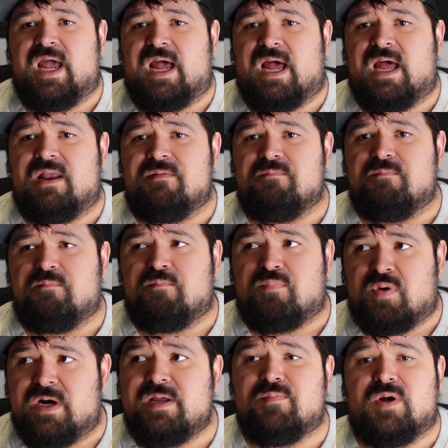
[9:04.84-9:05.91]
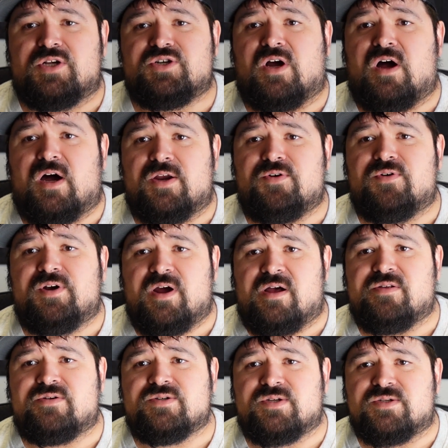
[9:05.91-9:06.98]
at pretty much
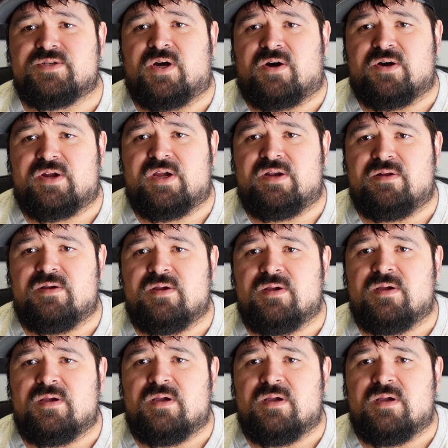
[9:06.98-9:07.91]
$100 a target